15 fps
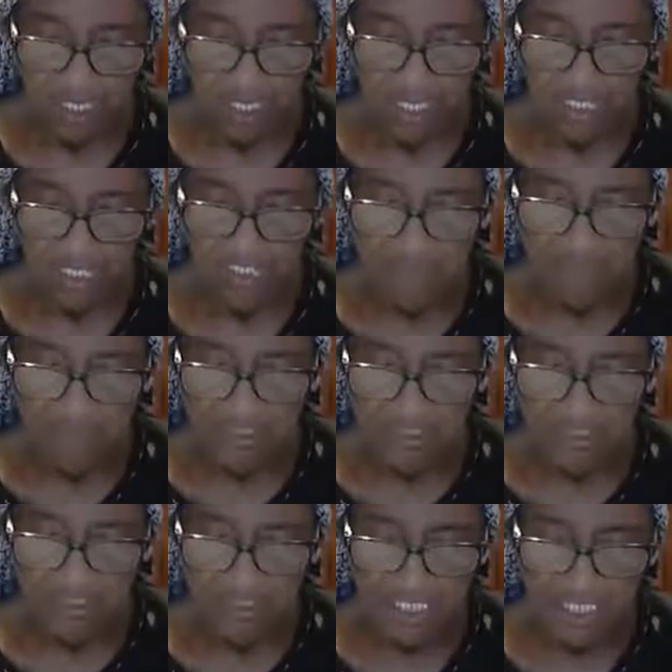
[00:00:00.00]
And the
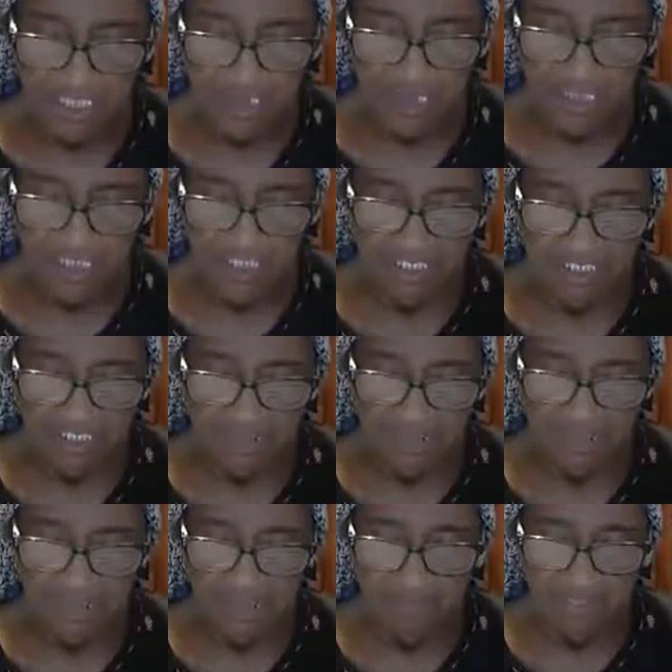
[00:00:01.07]
first day of
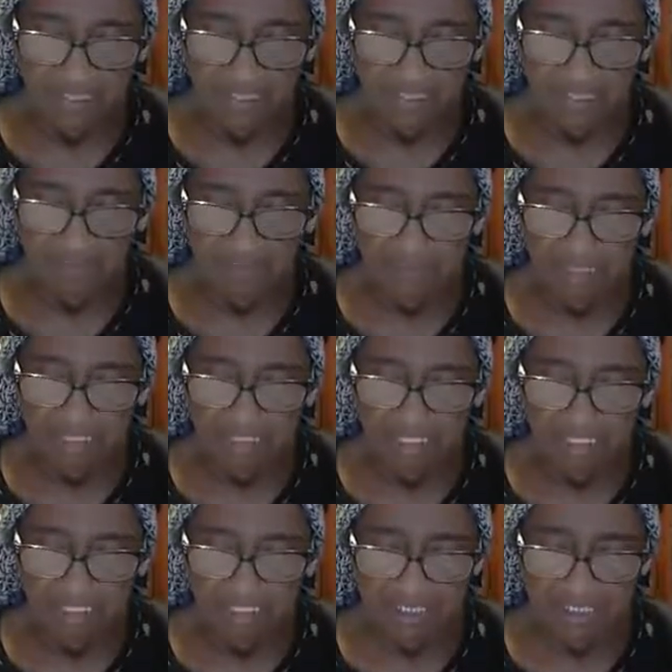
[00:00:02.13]
unleavened bread, when they
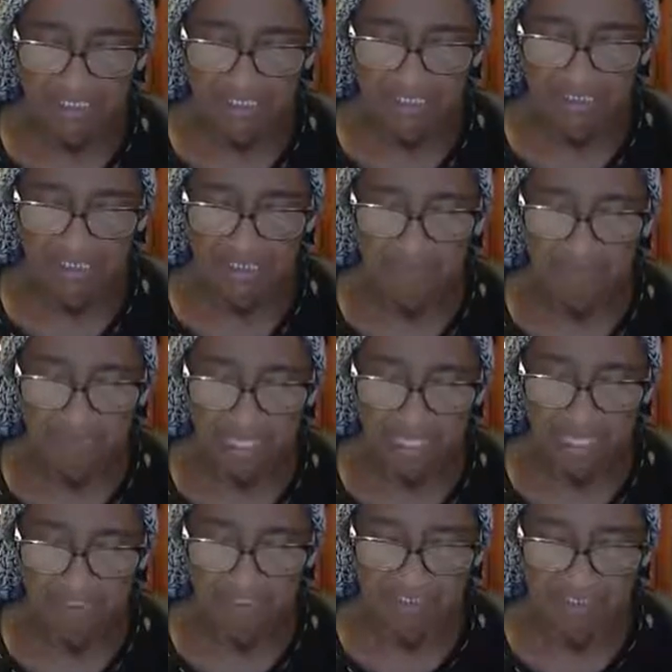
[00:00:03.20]
killed the
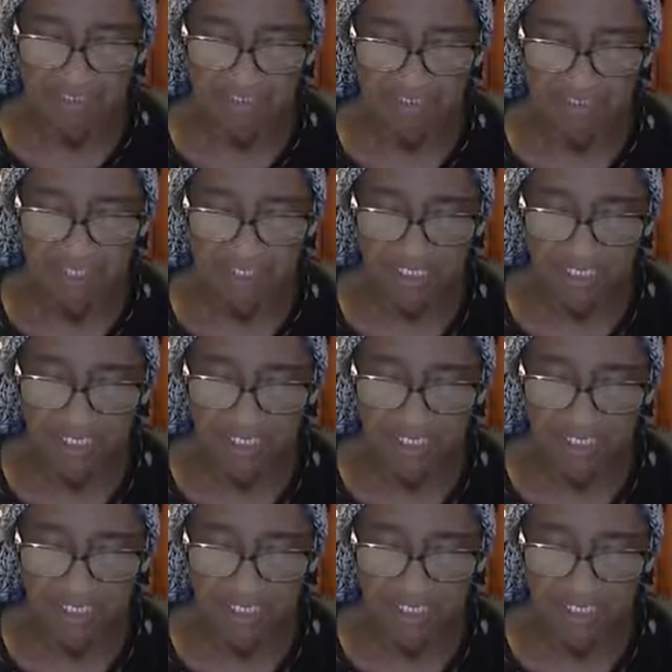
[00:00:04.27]
Passover,